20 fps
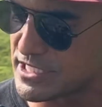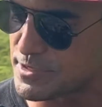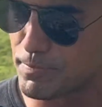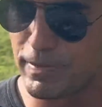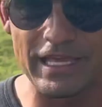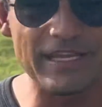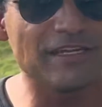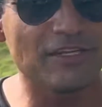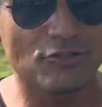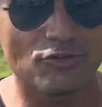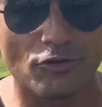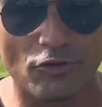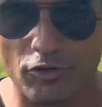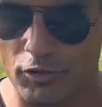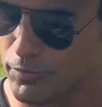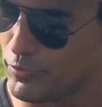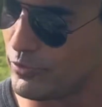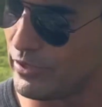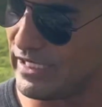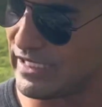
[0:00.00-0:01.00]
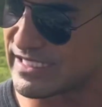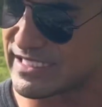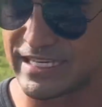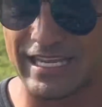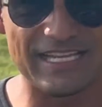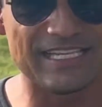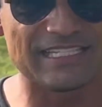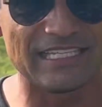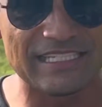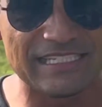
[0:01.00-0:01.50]
plenty durable, it's
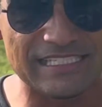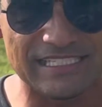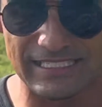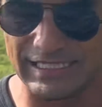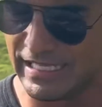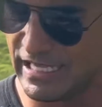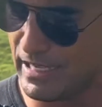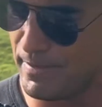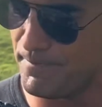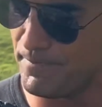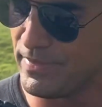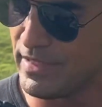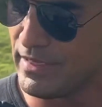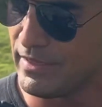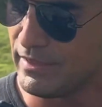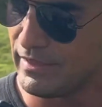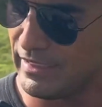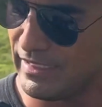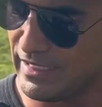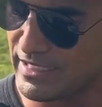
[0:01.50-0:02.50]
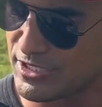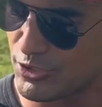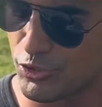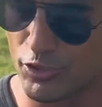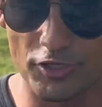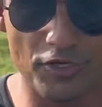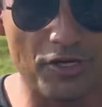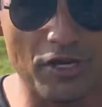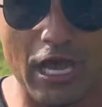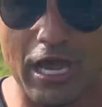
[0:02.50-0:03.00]
nice and slim, it's
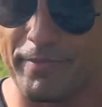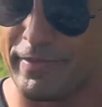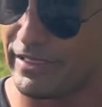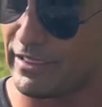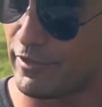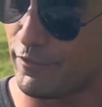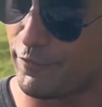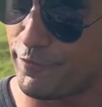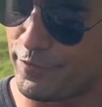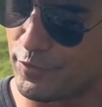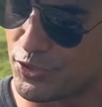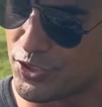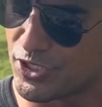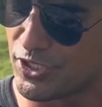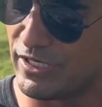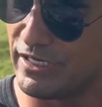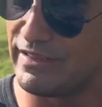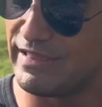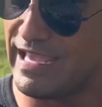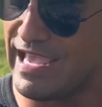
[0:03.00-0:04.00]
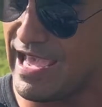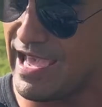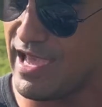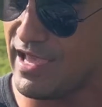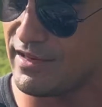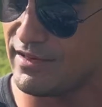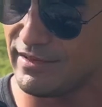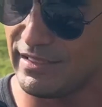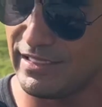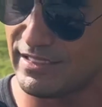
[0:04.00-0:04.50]
ergonomic, it feels good in the
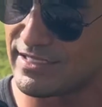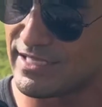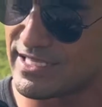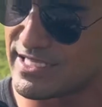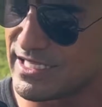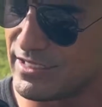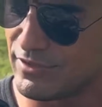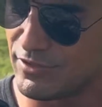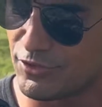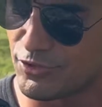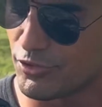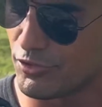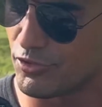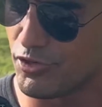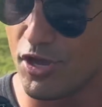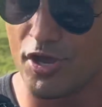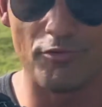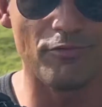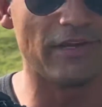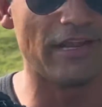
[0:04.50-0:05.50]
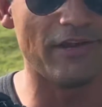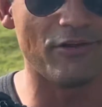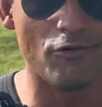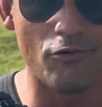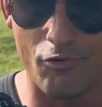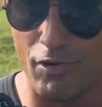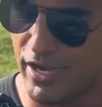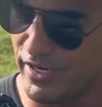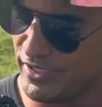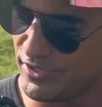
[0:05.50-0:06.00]
hand, it doesn't turn on when I
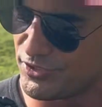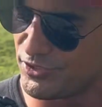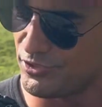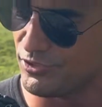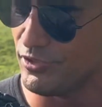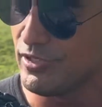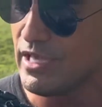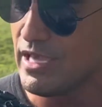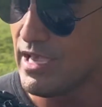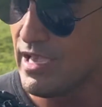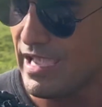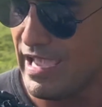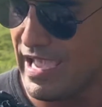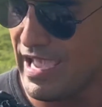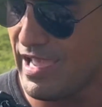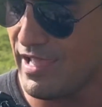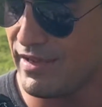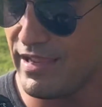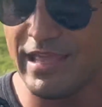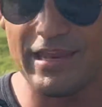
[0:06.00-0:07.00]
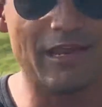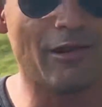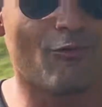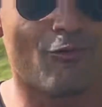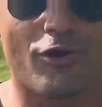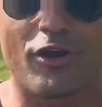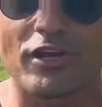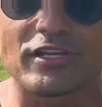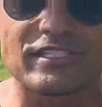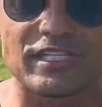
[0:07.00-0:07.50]
don't want it to, and it
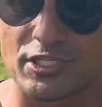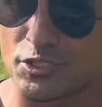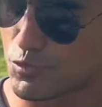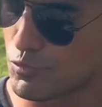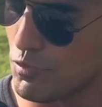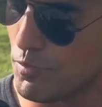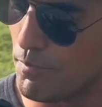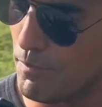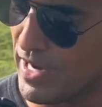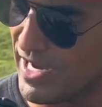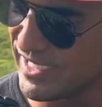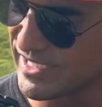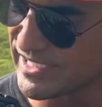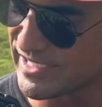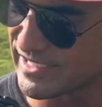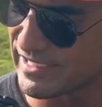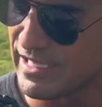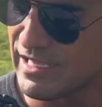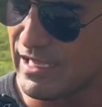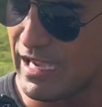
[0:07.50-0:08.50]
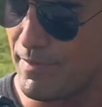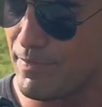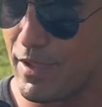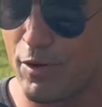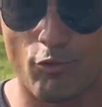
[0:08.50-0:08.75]
works. It's robust. I'm not